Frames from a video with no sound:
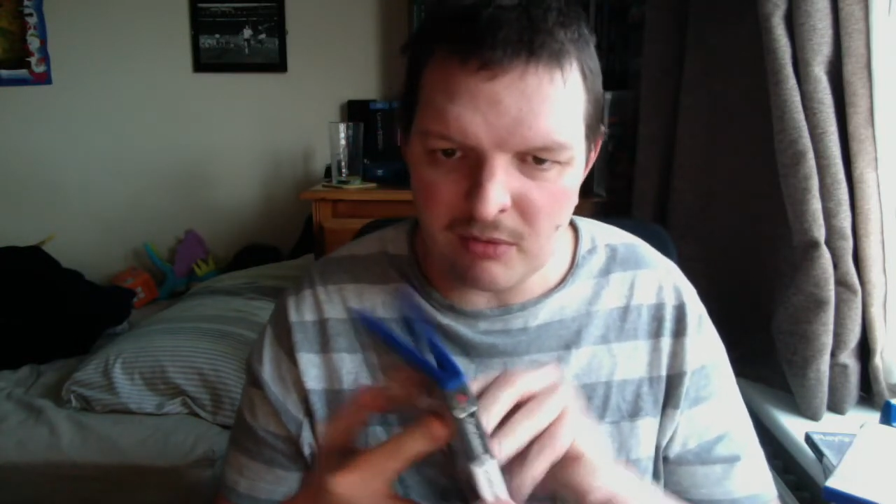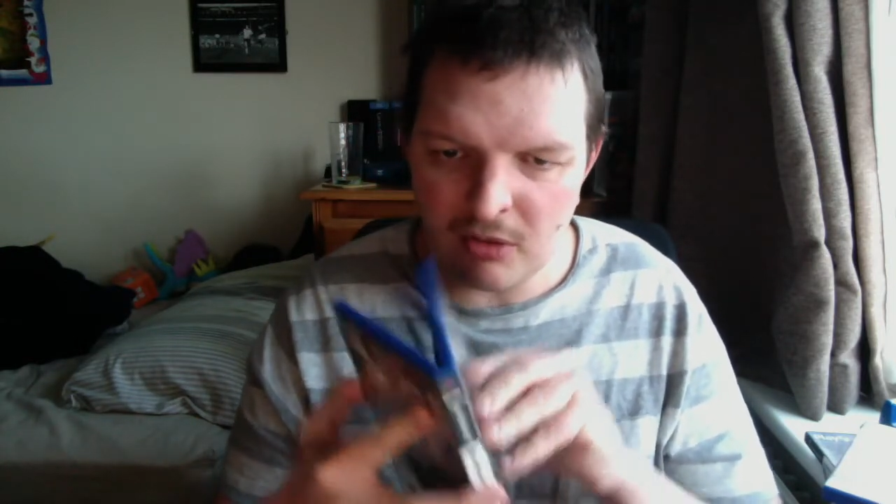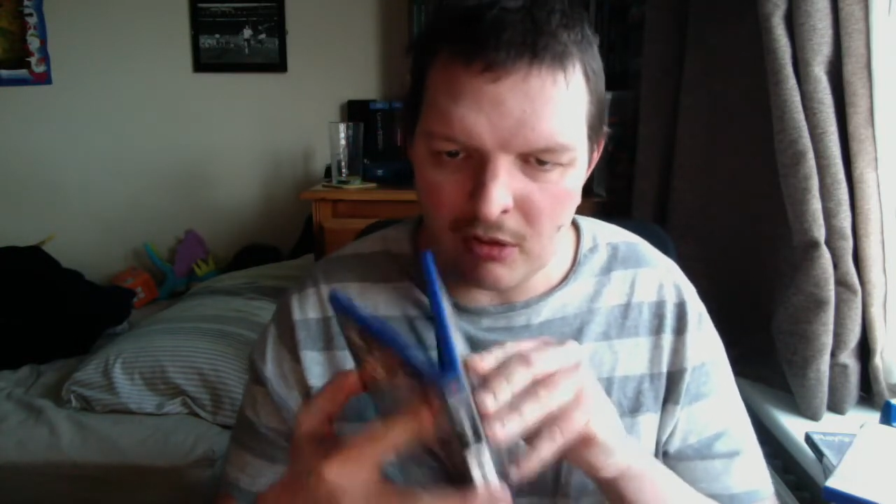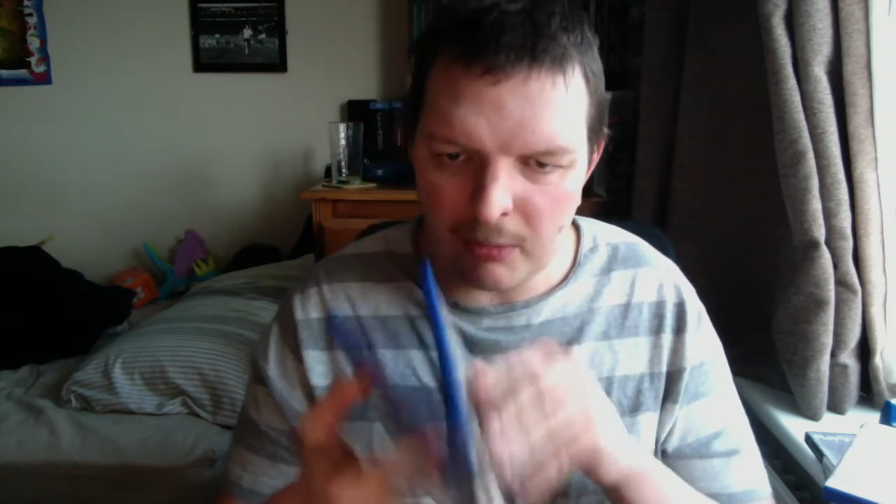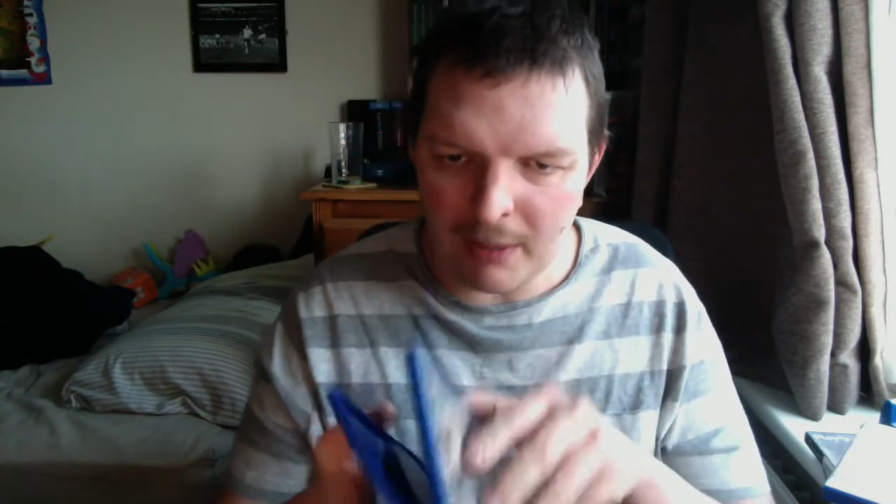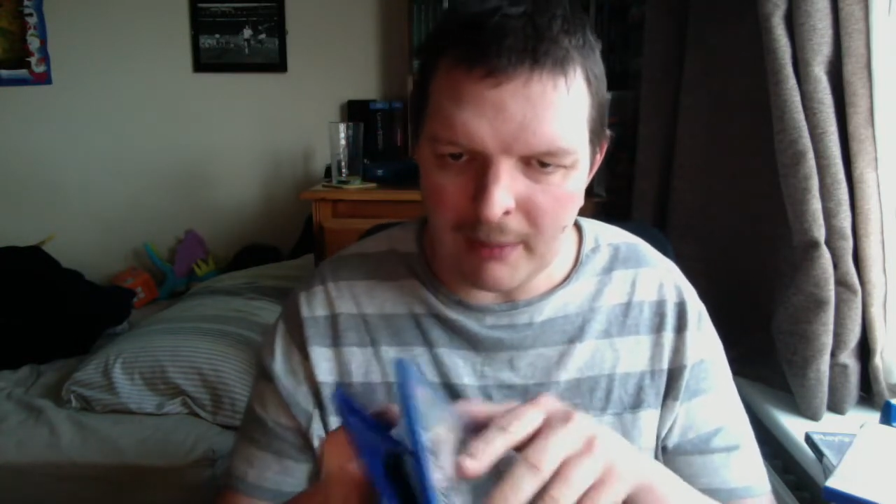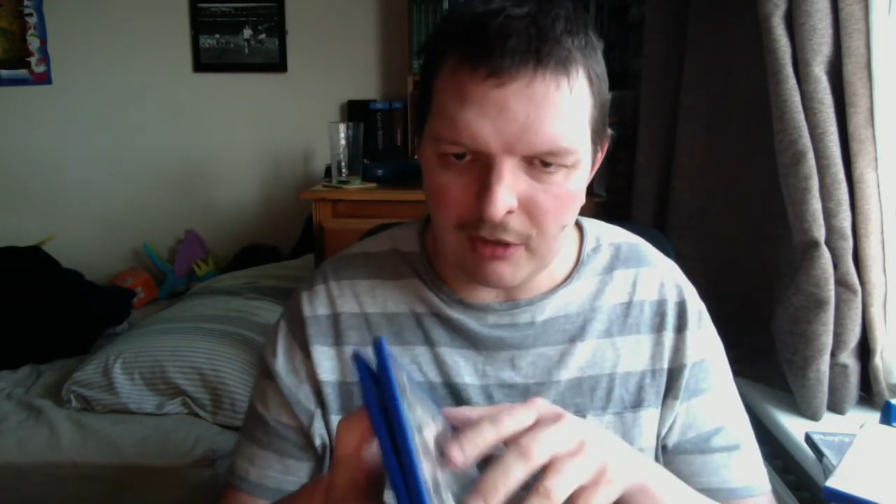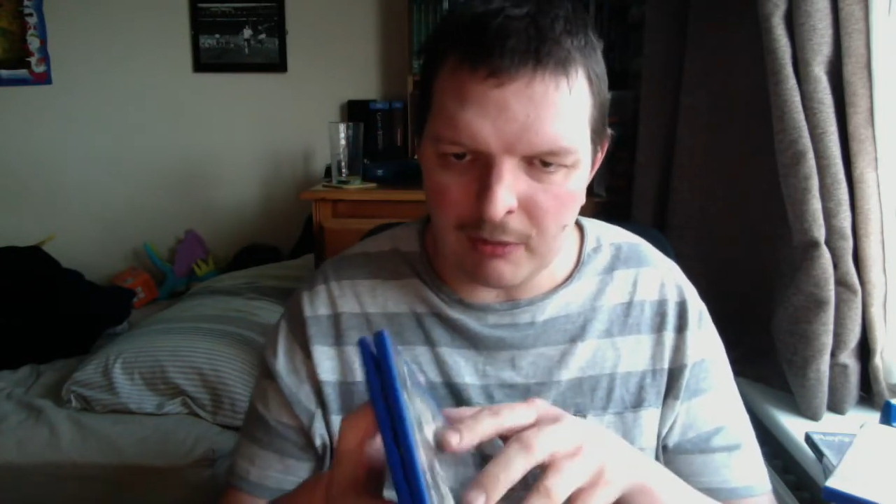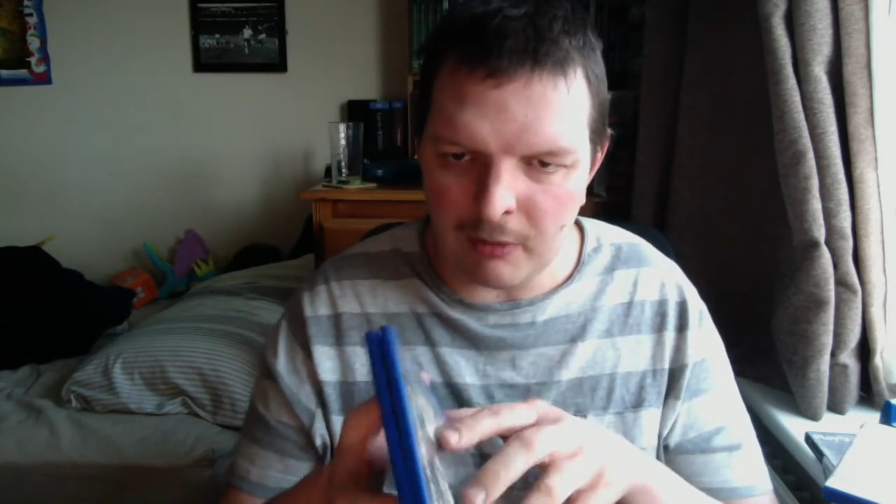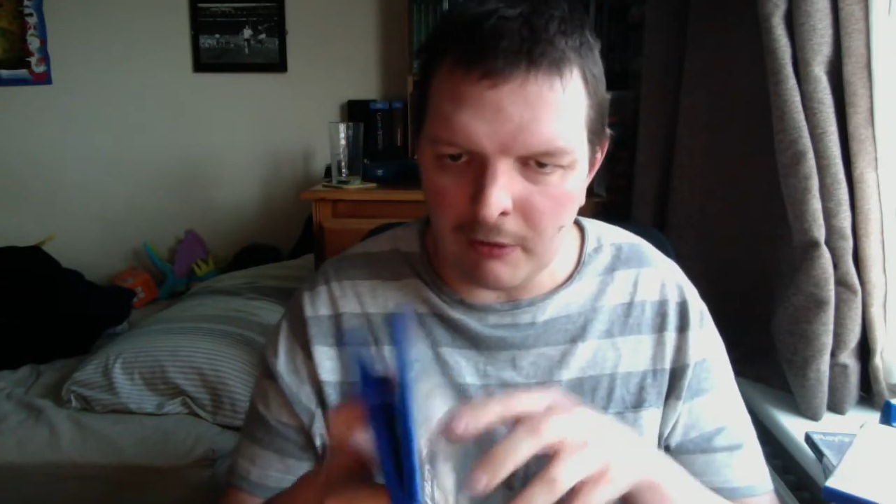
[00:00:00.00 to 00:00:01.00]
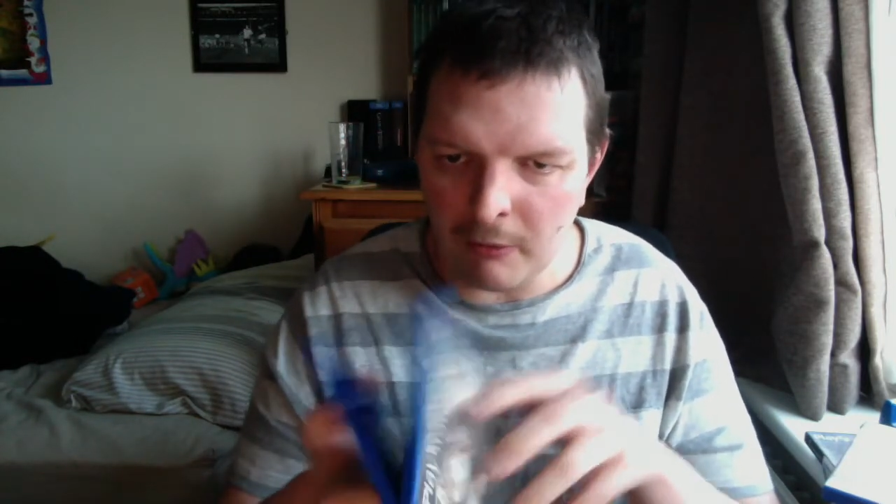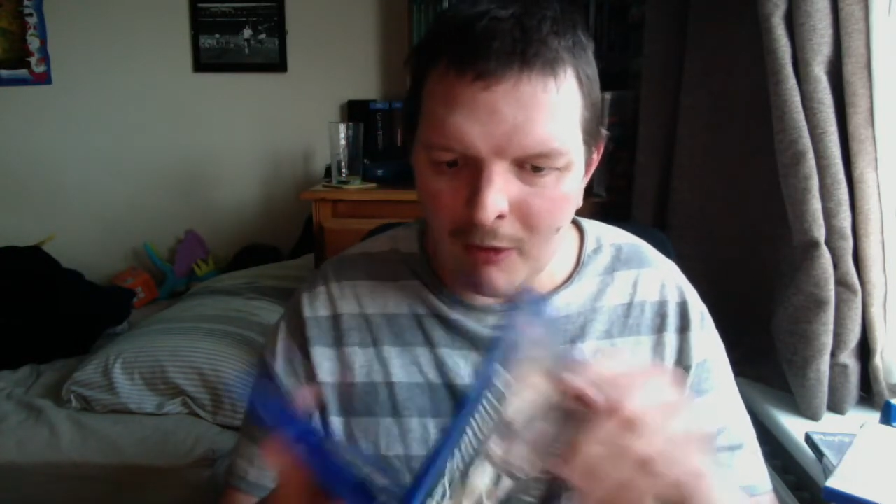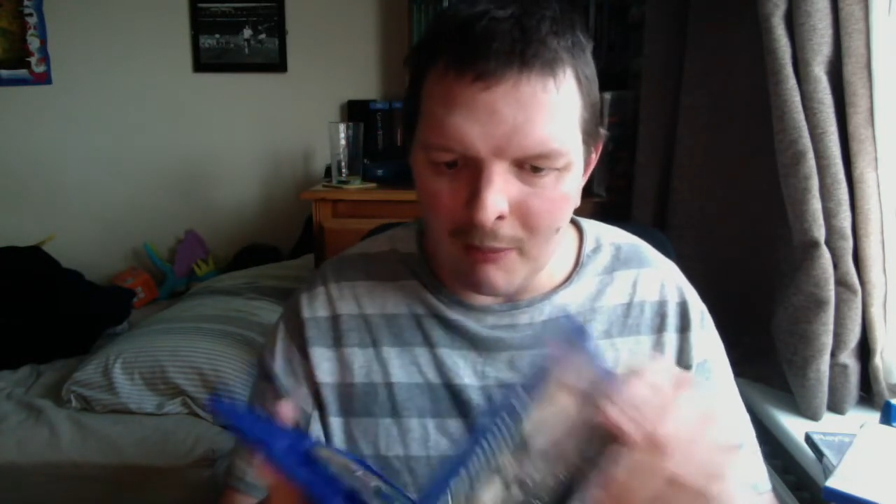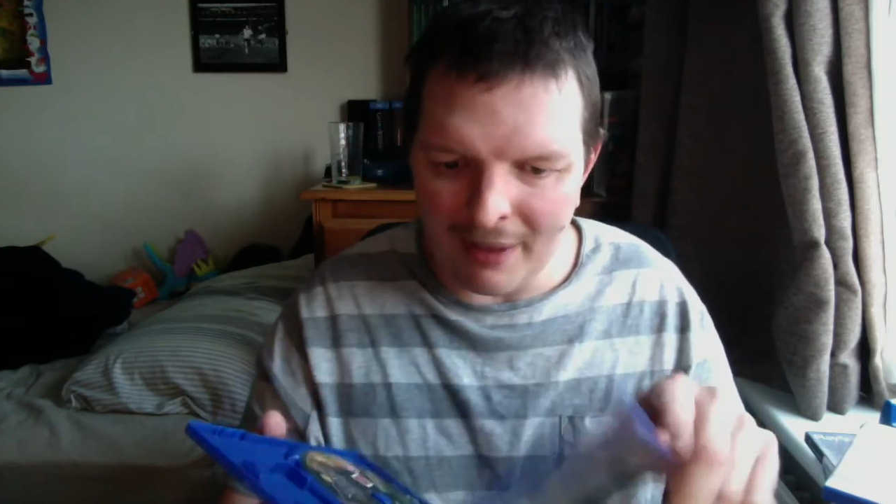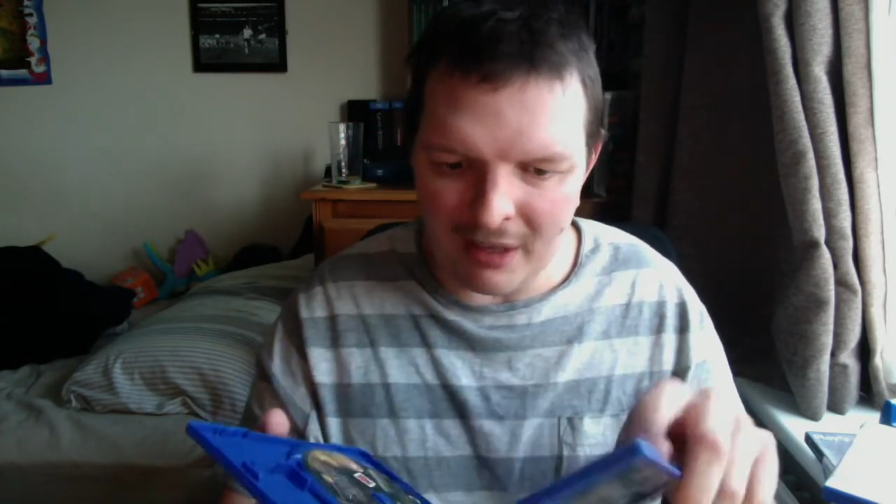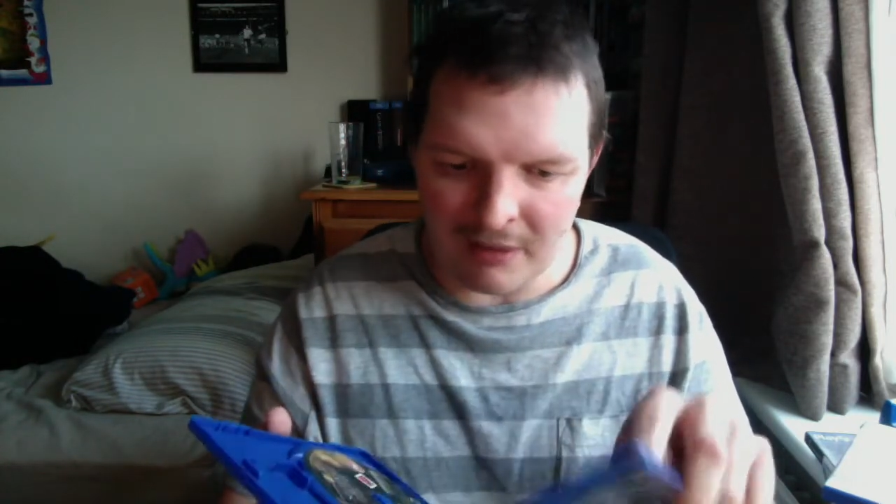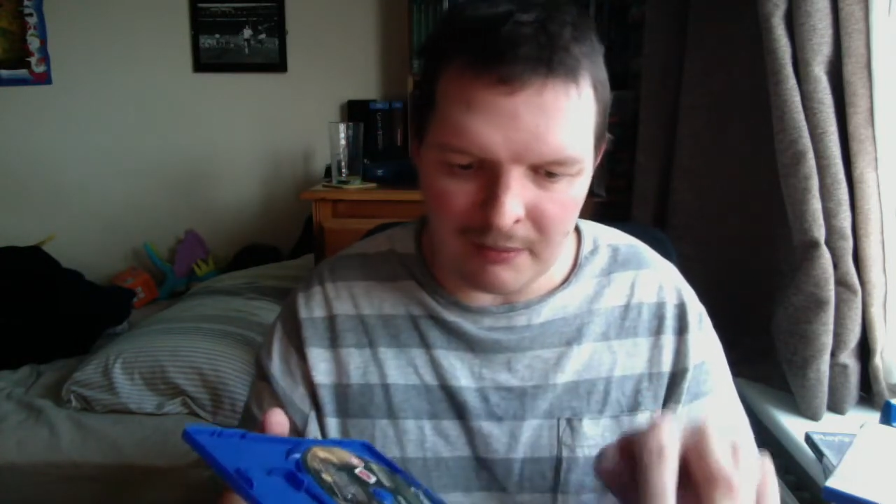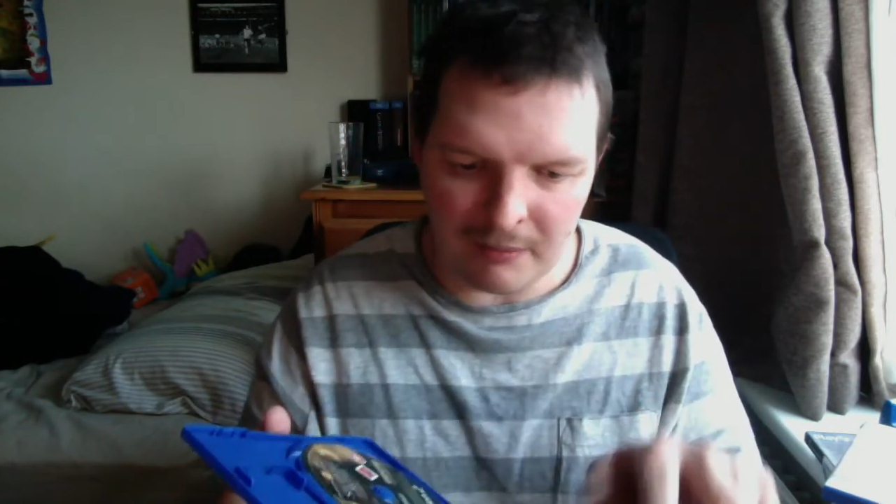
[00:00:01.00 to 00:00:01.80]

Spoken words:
start to play Maximo a while back,